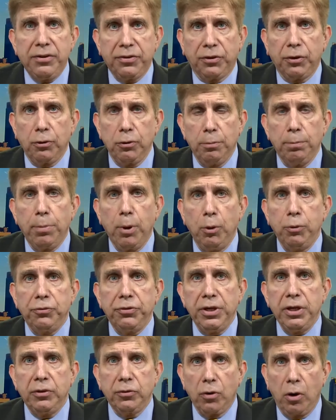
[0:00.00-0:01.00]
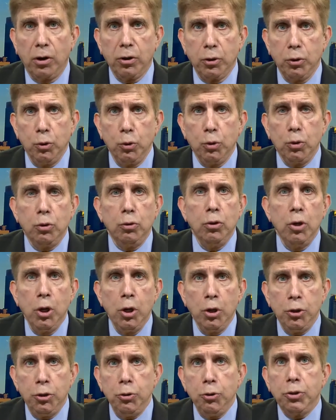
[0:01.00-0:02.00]
certain postings on Google,
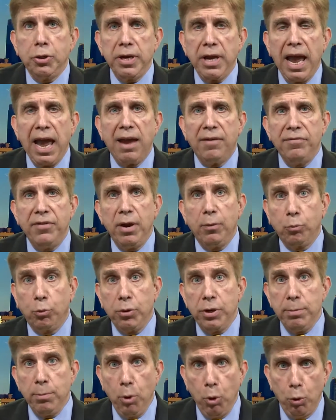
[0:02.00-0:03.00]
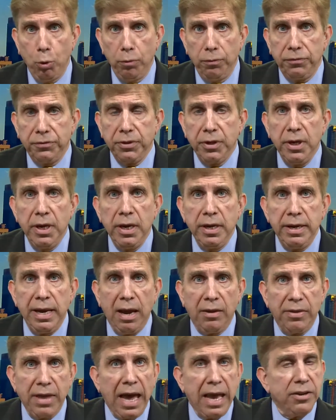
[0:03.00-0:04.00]
you could have them removed.
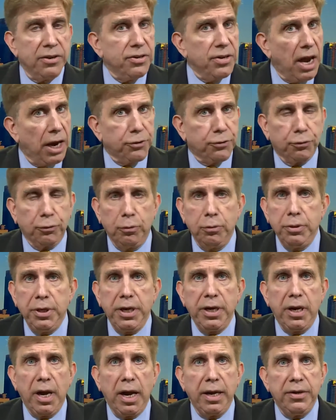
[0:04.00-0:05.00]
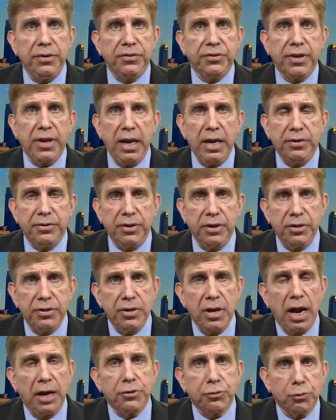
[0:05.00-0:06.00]
Now, that is not true in the United States, that is
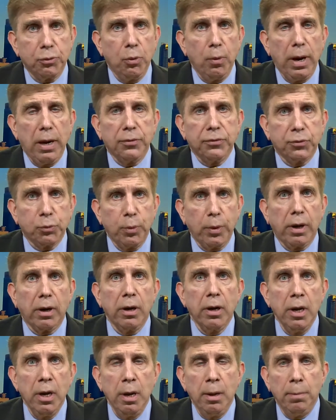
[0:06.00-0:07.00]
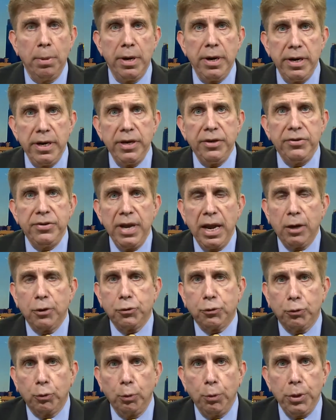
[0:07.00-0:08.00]
not true elsewhere, but it is now
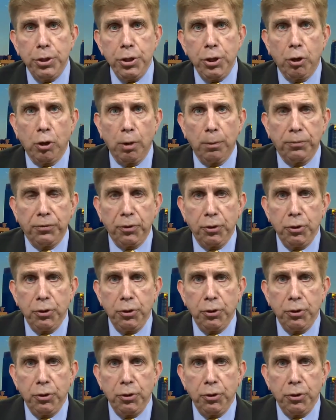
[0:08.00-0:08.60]
true in Europe. So